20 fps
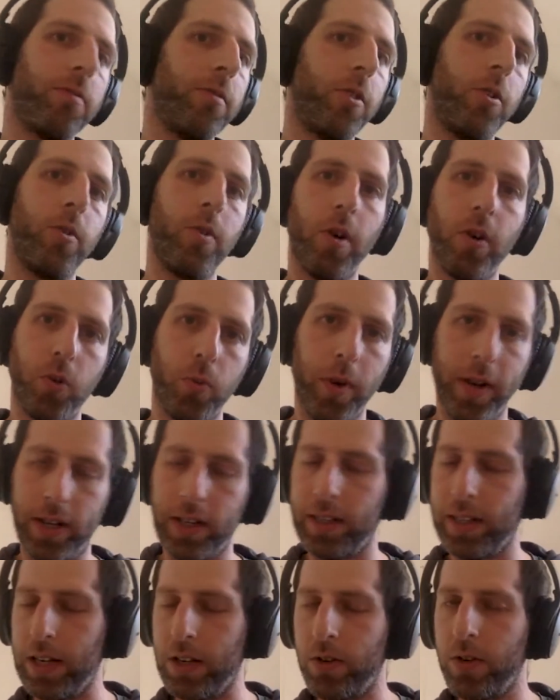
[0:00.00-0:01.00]
Who knows what it
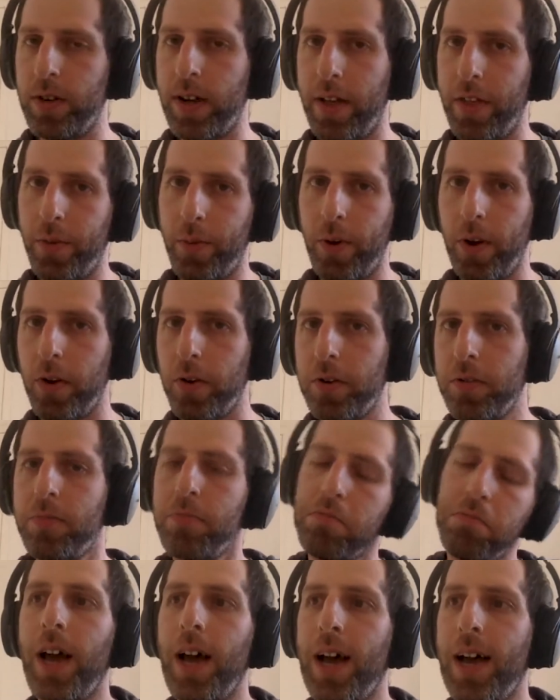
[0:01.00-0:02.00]
could lead to down the road.
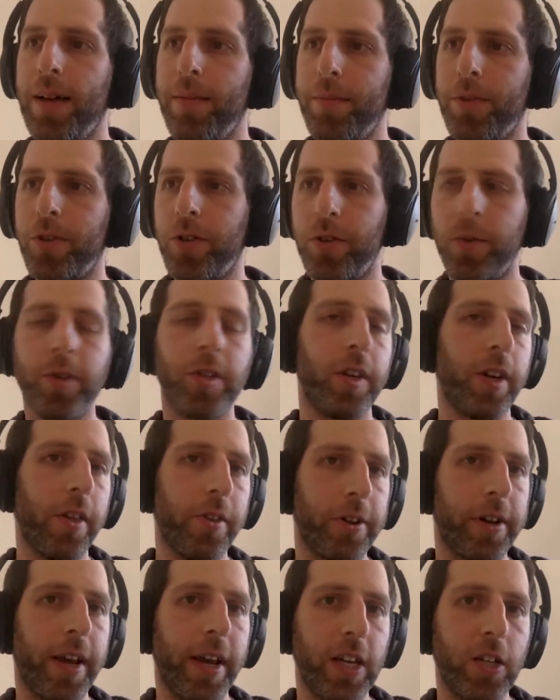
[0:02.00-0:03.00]
So there was
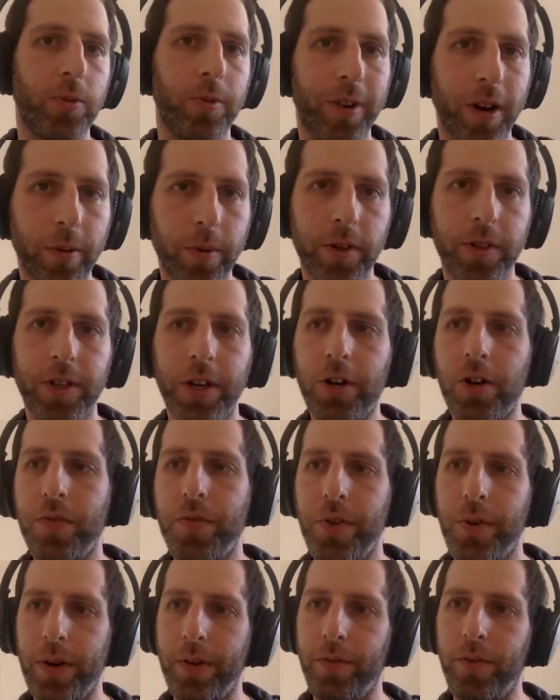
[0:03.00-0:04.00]
another case where I was
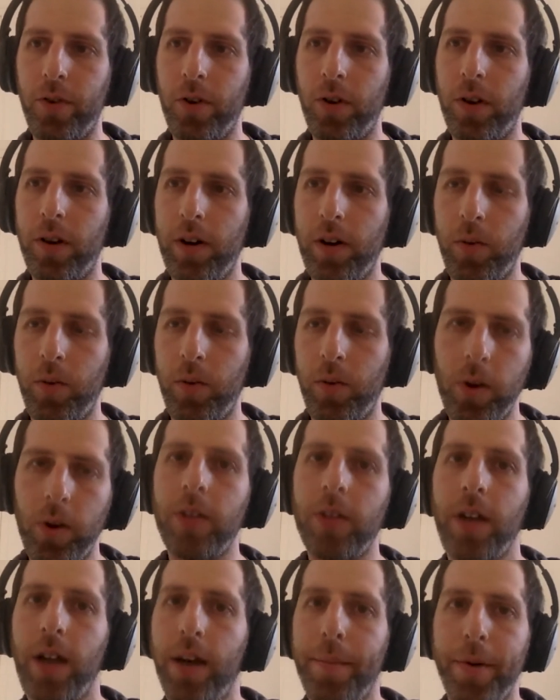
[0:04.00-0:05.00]
interviewing for a
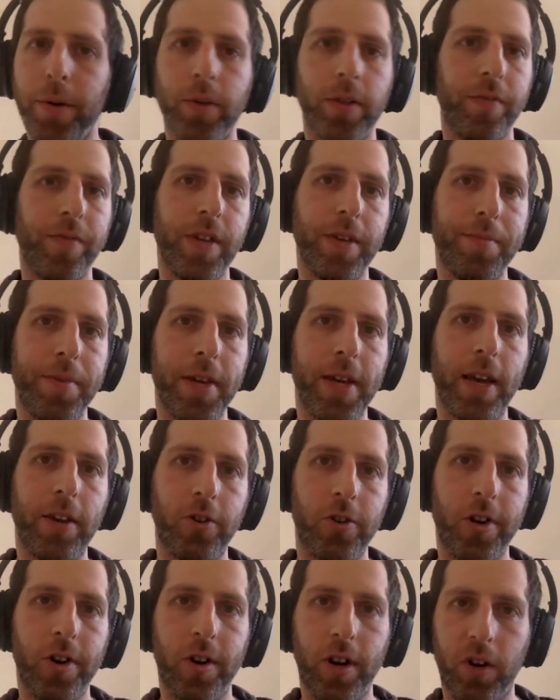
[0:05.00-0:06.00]
role. It was a VP
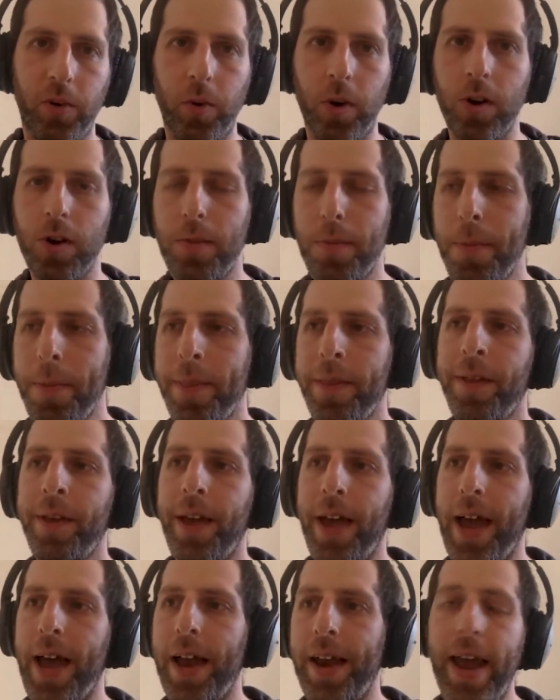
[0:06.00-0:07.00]
engineering role,
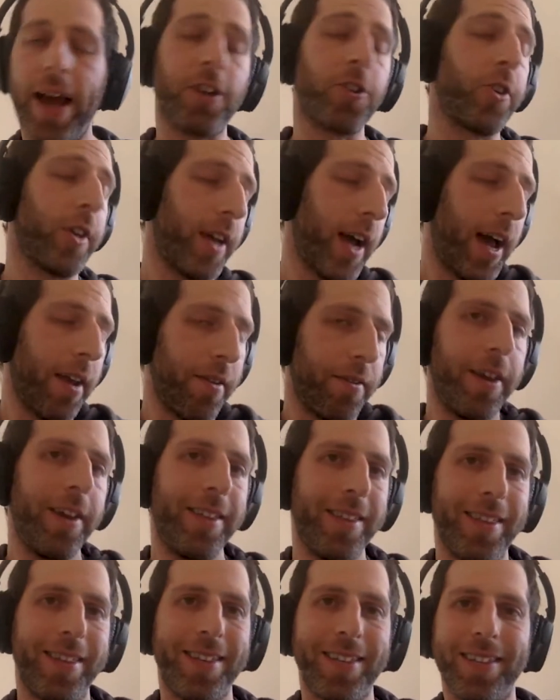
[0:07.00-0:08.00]
and actually got
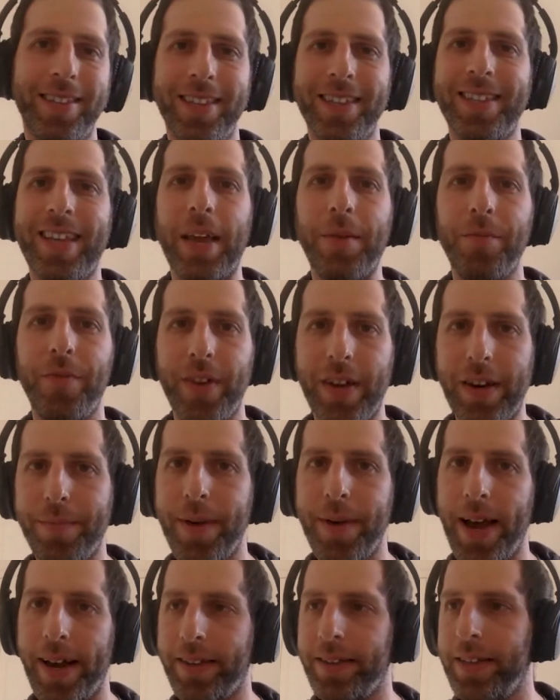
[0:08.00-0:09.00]
this is the same
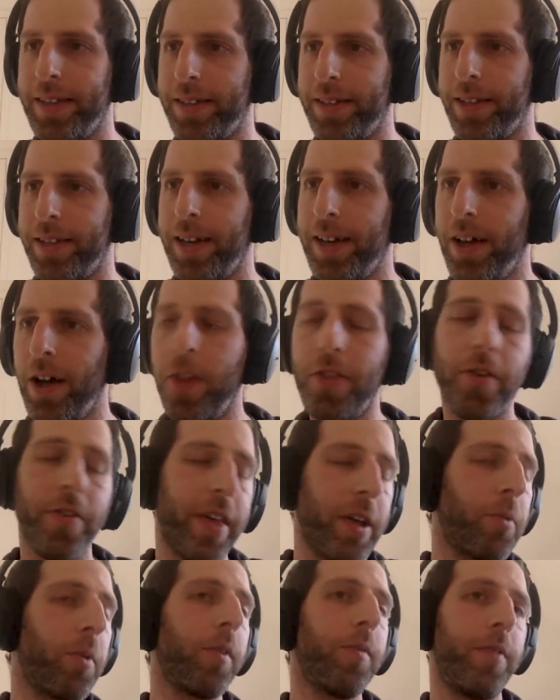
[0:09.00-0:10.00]
feedback that although
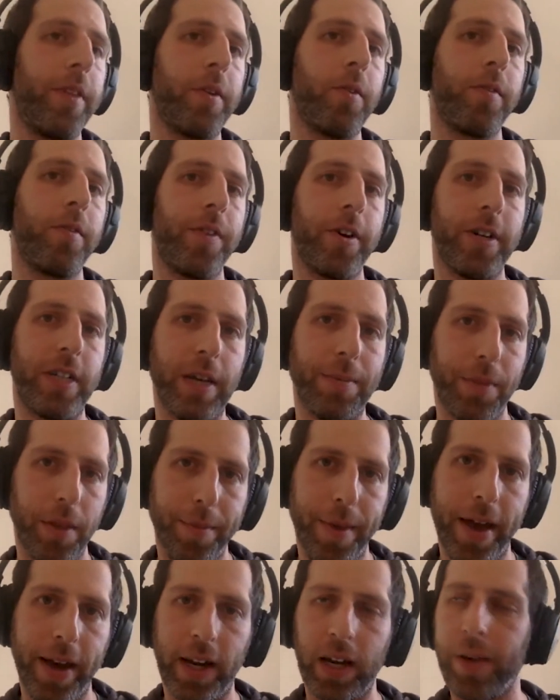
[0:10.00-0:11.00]
they were very
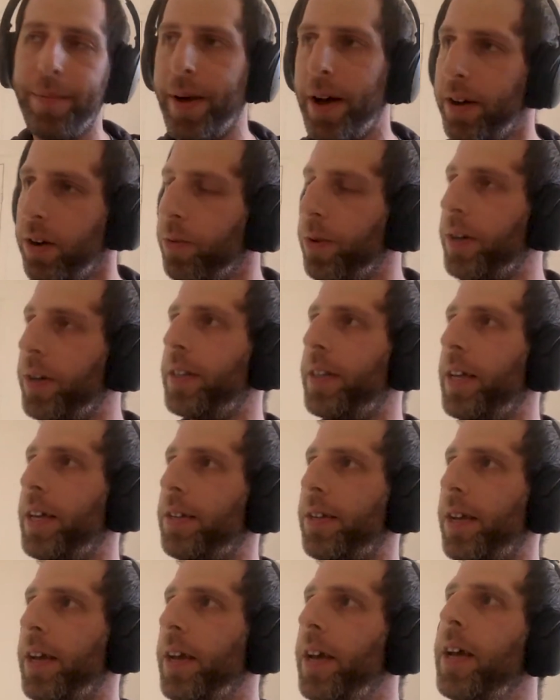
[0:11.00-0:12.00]
diplomatic about it. What did they
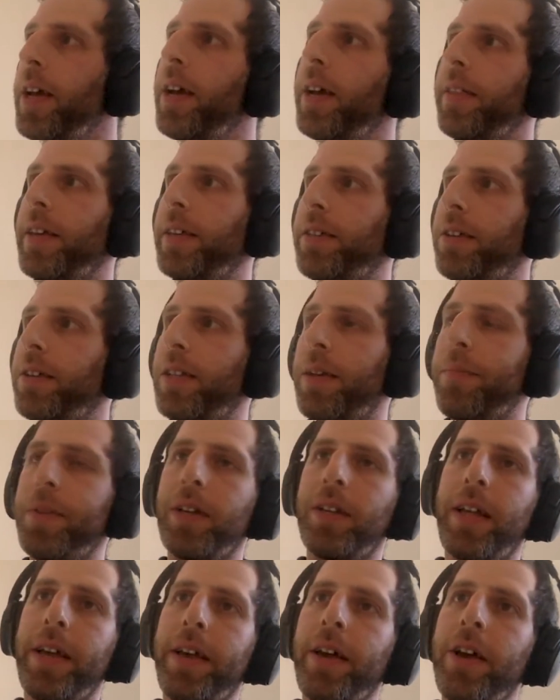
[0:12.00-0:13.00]
say? They said
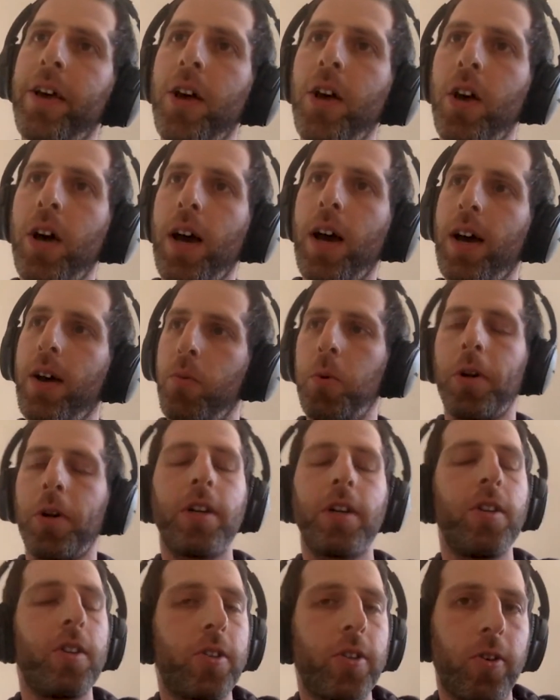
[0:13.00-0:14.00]
something like, "We're
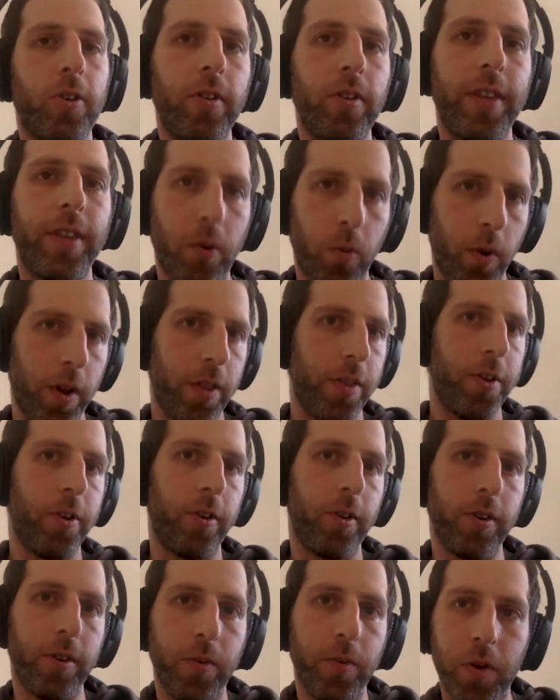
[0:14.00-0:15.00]
concerned that with
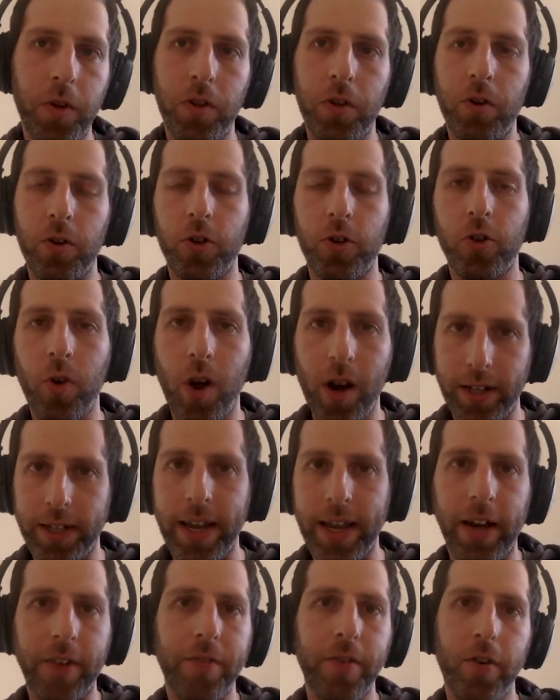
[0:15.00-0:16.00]
your strong
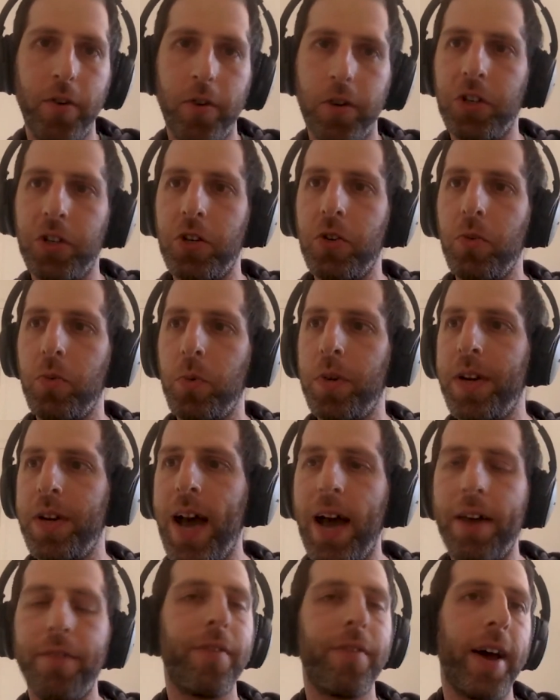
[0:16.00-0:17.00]
tech focus, you would
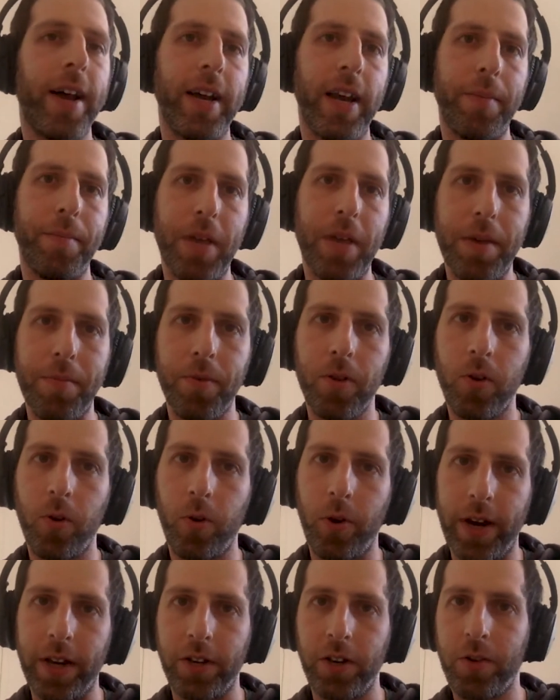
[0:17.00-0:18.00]
not find a
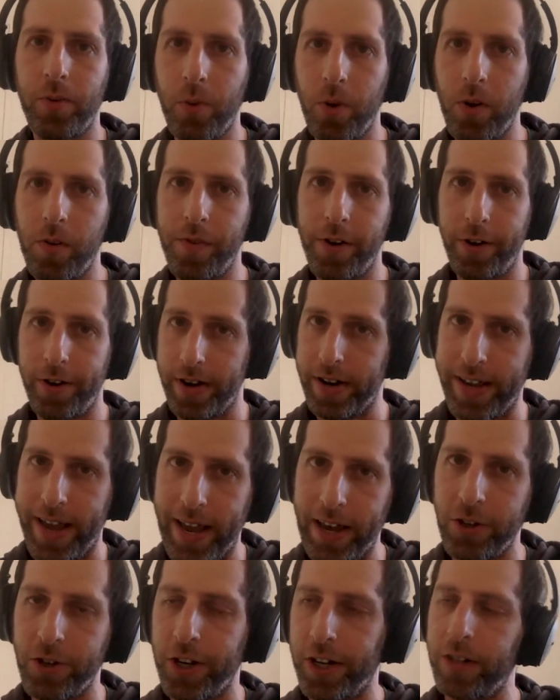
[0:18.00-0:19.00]
people-oriented role very
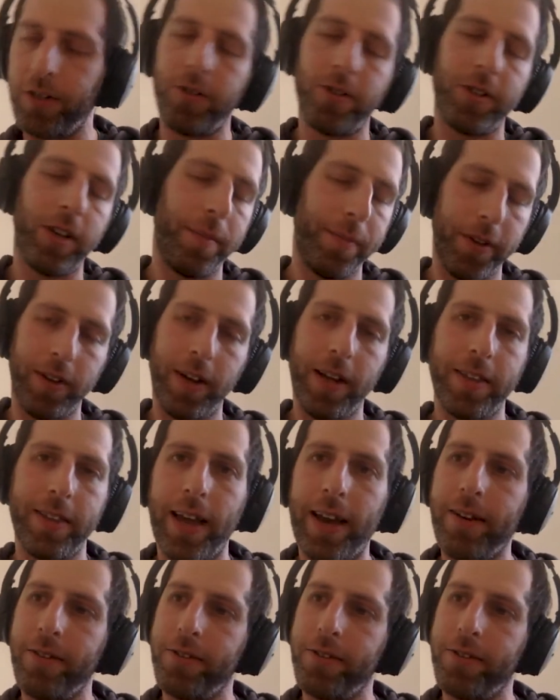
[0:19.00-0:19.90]
engaging," or something like that.